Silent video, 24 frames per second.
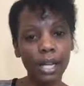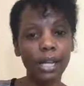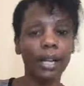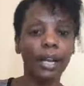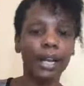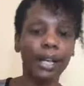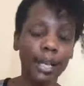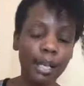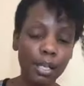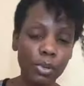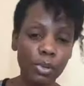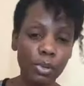
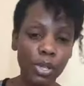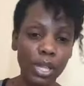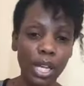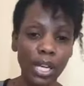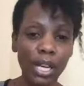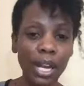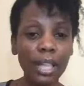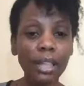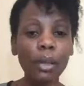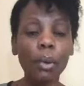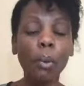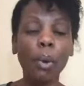I guess with
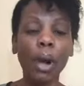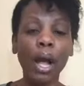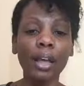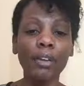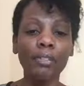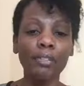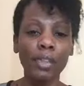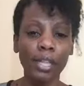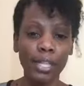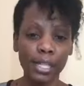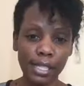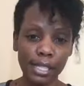another
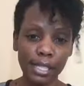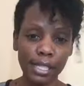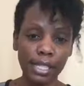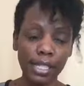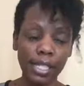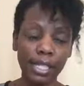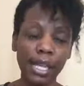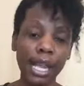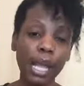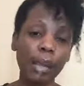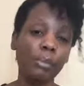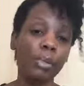wife. His
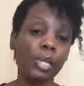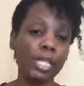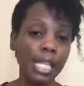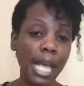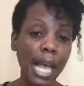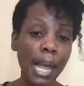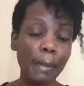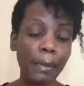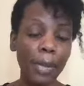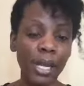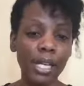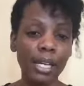name was
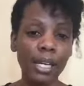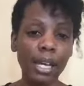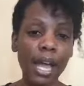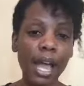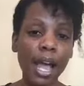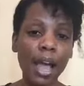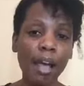Amon.